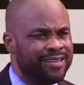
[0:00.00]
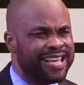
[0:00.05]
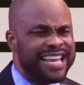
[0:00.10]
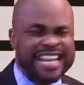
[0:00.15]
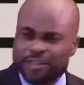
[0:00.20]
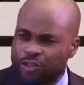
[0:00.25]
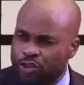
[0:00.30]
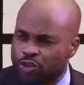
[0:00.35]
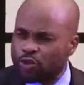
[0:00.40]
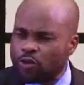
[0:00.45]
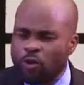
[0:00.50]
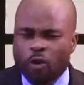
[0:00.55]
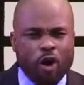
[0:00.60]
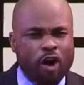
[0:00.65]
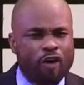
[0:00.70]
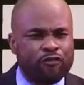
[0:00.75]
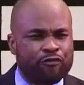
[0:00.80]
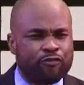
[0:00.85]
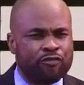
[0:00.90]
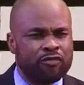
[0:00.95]
issue
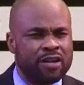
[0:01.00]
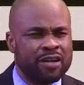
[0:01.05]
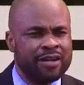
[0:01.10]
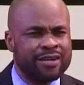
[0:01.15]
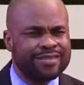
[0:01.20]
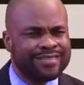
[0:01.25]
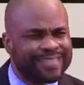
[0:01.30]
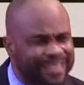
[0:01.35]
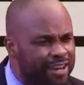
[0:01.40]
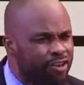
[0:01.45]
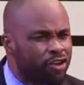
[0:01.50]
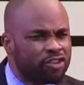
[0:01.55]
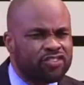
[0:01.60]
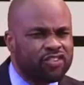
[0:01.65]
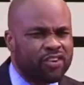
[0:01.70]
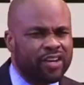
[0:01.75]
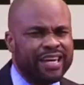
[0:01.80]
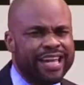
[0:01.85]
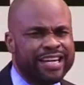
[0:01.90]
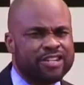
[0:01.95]
of
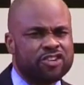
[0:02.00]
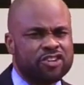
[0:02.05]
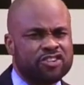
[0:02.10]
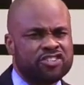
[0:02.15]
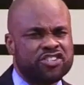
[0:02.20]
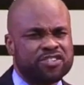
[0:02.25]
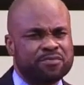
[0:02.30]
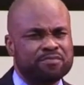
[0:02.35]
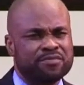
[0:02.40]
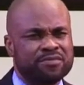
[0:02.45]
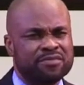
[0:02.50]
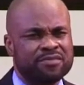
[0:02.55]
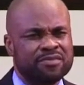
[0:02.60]
serious relationship.